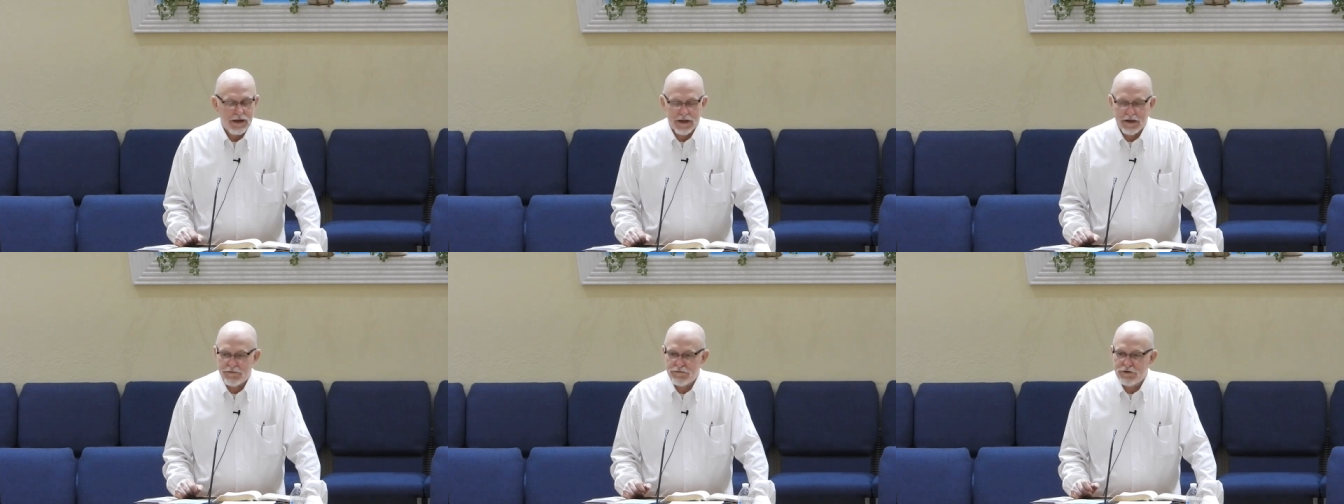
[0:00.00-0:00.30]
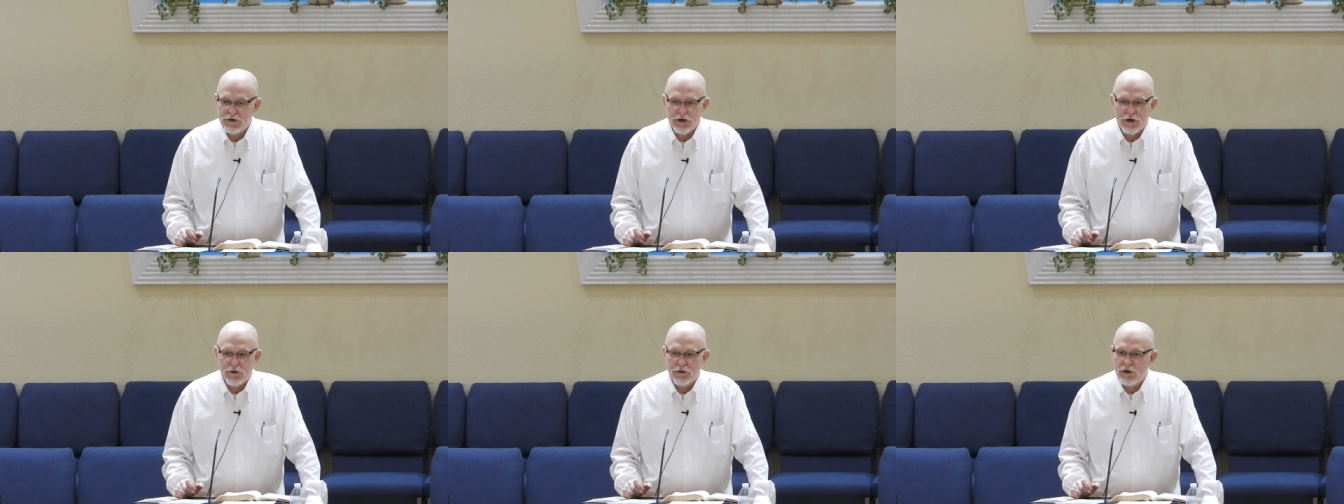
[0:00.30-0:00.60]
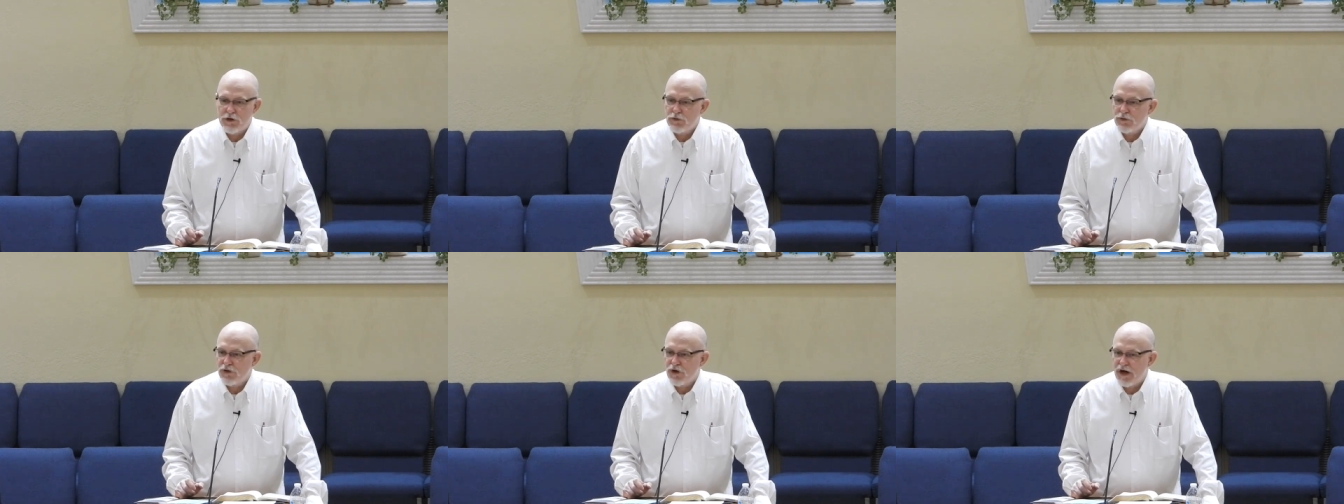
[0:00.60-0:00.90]
And if you don't
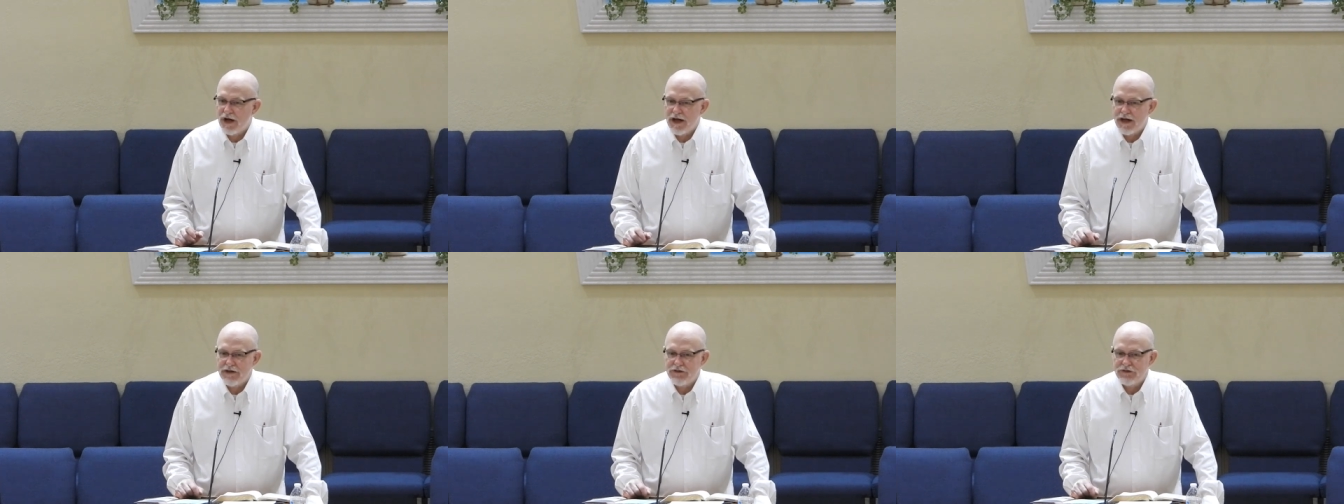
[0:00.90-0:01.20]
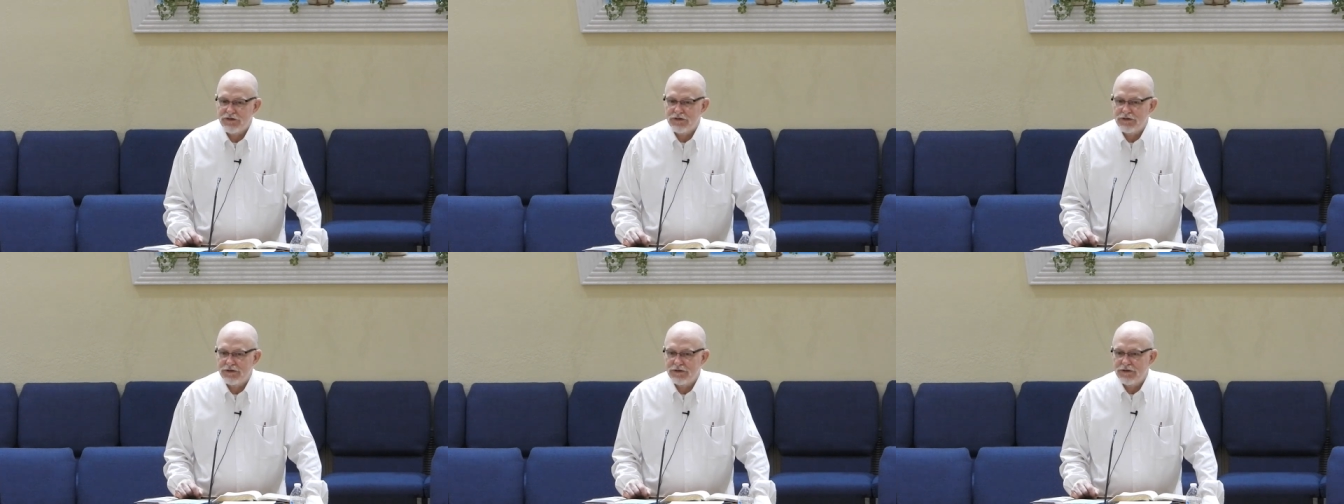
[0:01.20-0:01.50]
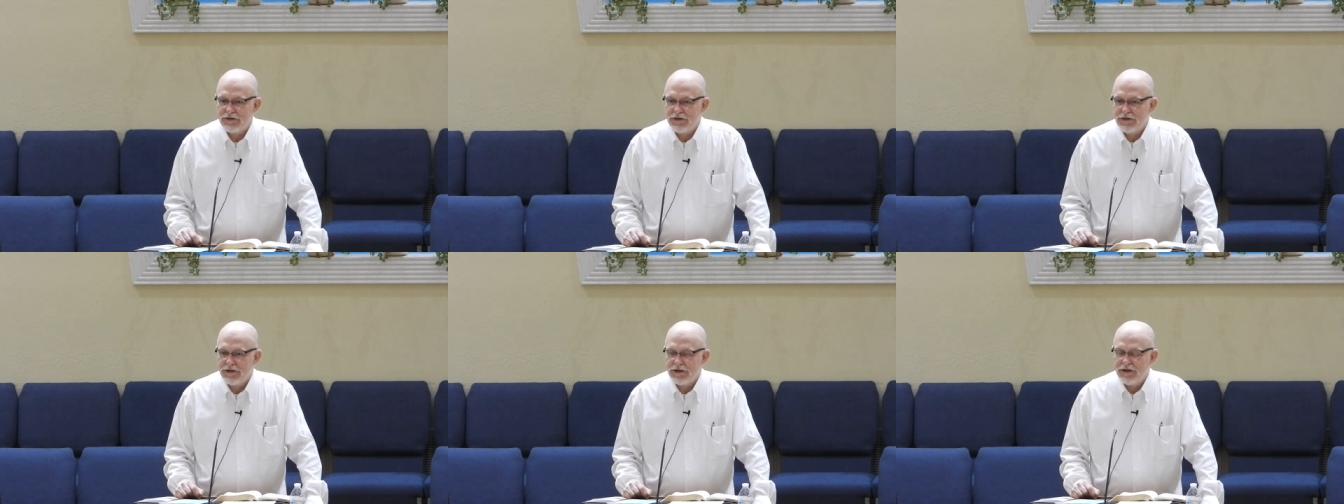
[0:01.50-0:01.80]
know Christ,
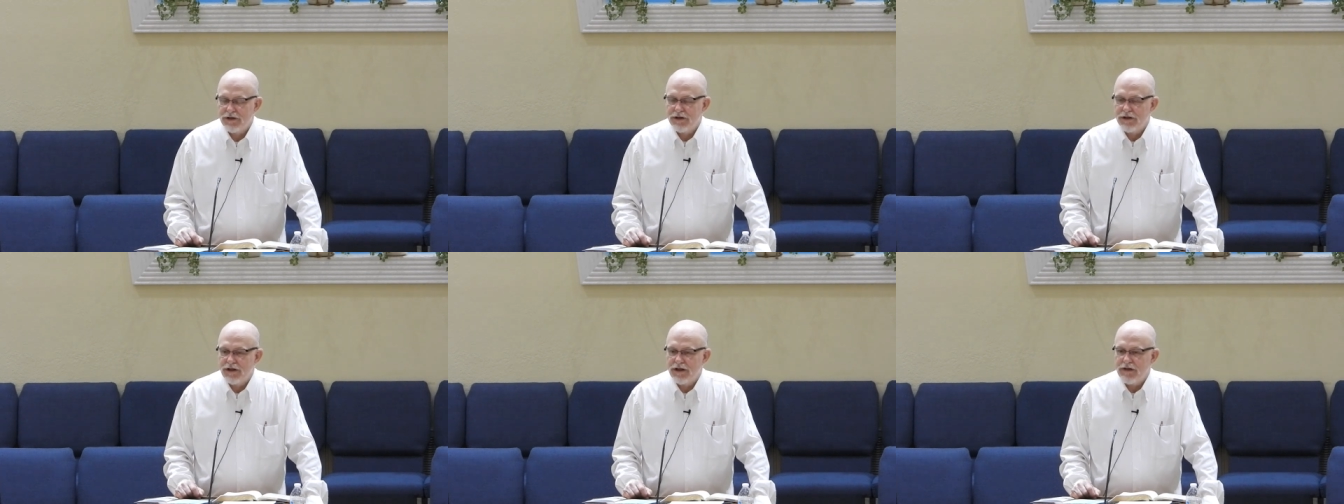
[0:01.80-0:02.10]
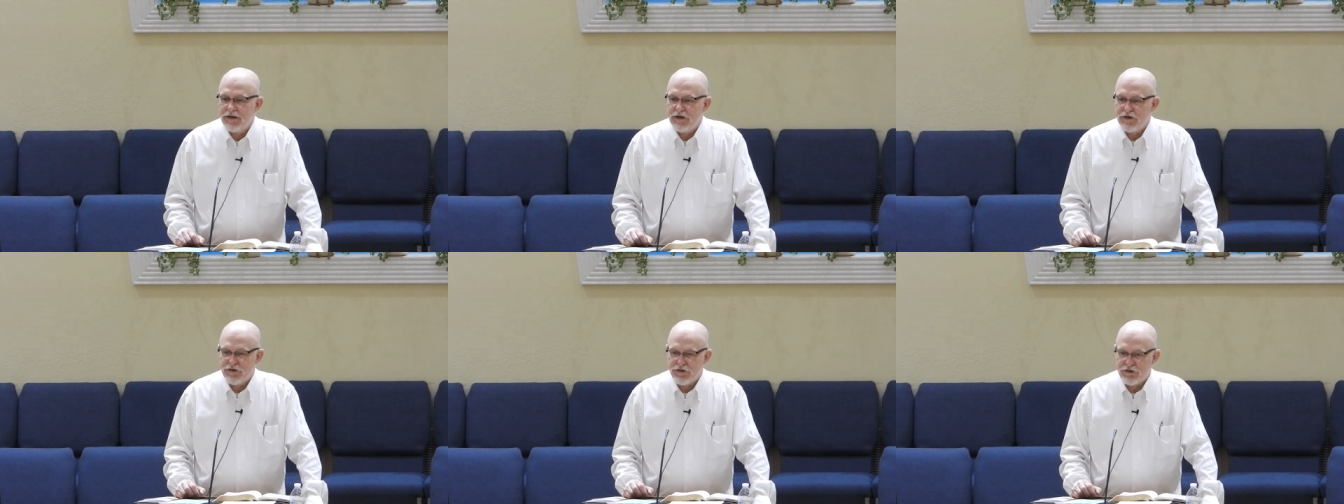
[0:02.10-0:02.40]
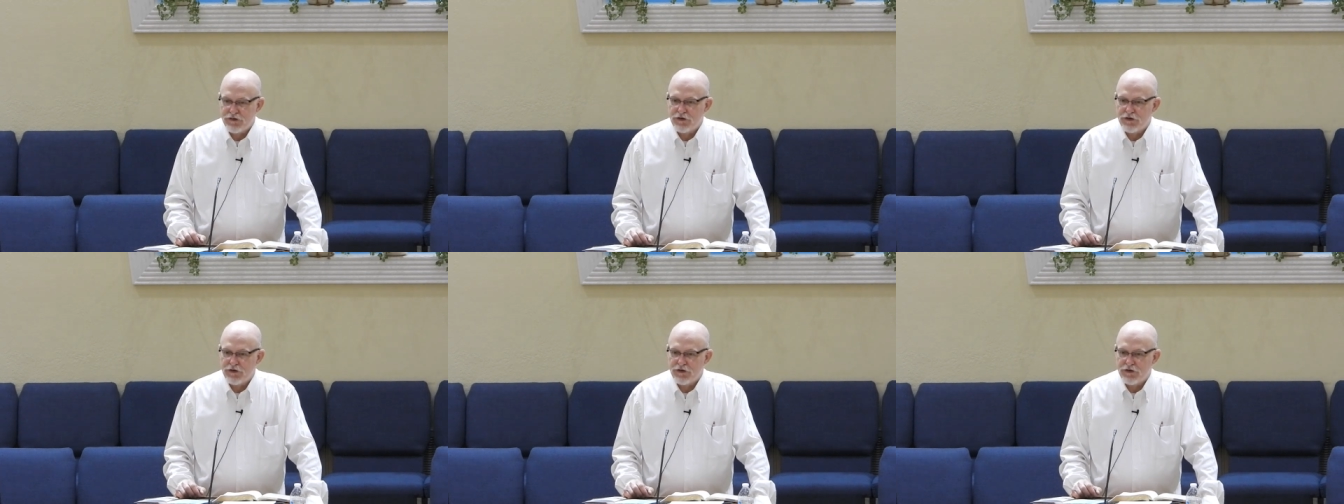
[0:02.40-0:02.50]
this